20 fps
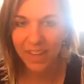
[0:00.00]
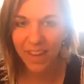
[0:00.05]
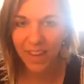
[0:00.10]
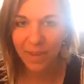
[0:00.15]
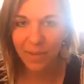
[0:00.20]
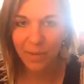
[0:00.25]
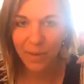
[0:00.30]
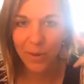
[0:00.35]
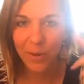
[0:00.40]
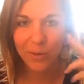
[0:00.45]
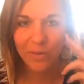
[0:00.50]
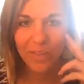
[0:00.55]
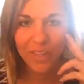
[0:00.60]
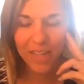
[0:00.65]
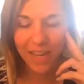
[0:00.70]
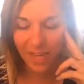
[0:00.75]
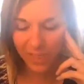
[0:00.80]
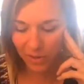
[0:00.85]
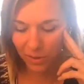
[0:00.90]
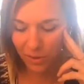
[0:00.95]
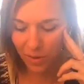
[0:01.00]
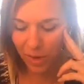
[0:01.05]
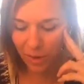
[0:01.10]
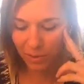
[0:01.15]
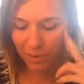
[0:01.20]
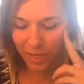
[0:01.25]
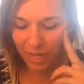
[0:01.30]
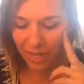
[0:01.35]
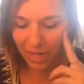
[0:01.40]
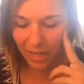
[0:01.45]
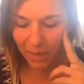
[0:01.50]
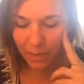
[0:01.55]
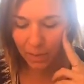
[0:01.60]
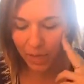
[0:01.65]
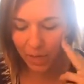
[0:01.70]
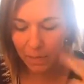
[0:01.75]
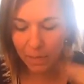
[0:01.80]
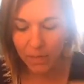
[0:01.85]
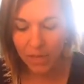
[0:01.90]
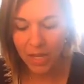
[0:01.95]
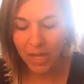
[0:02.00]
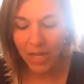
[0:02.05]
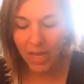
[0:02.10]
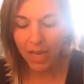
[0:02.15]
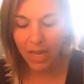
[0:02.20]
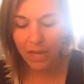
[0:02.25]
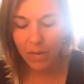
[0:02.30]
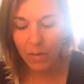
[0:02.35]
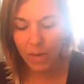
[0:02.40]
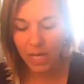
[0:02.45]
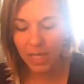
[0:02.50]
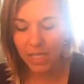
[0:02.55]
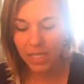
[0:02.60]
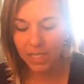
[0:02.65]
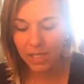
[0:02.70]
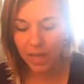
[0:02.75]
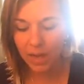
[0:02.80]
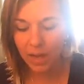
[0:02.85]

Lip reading: Hopefully not too complicated, but anyways,